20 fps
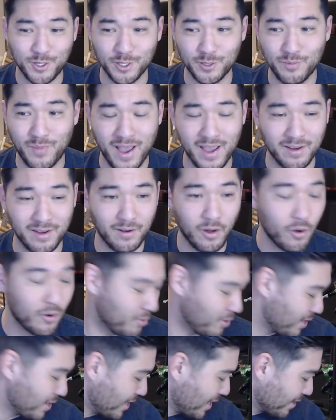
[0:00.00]
just buy it.
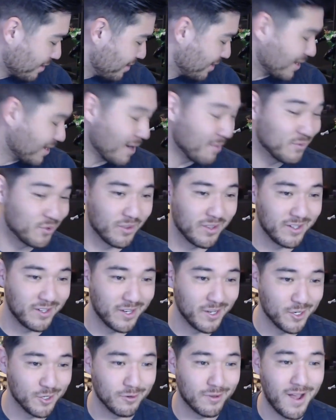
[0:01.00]
Oh, yeah, it comes with a
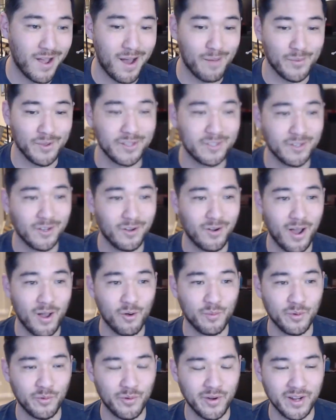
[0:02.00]
digital copy, so I
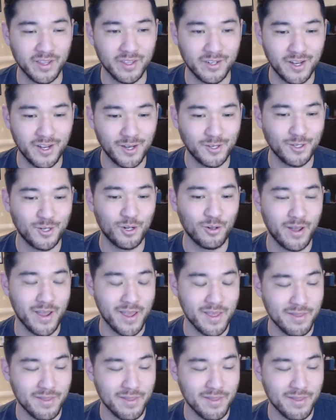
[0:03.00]
will be reading the digital,